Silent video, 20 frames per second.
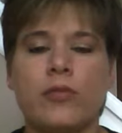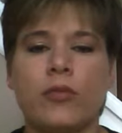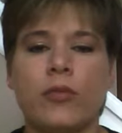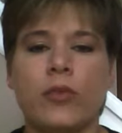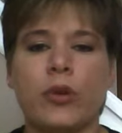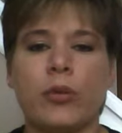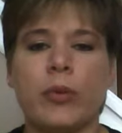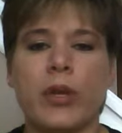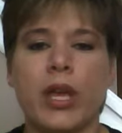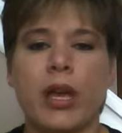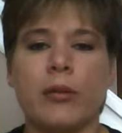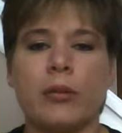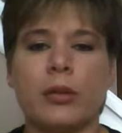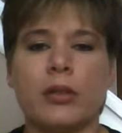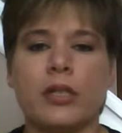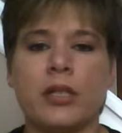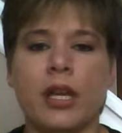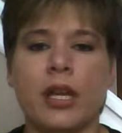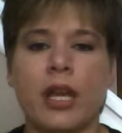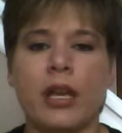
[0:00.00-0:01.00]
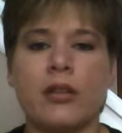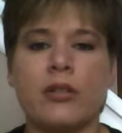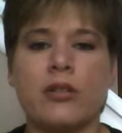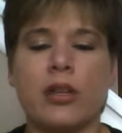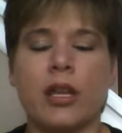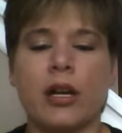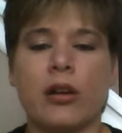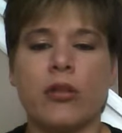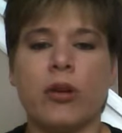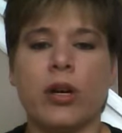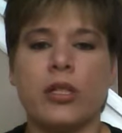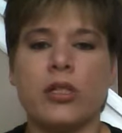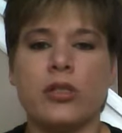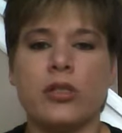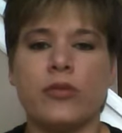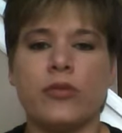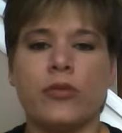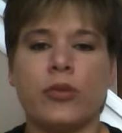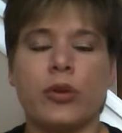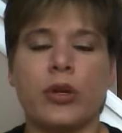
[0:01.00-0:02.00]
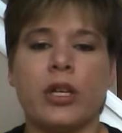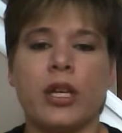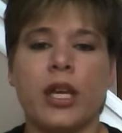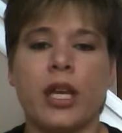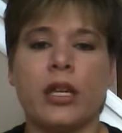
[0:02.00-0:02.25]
we'll be able to answer that question for you.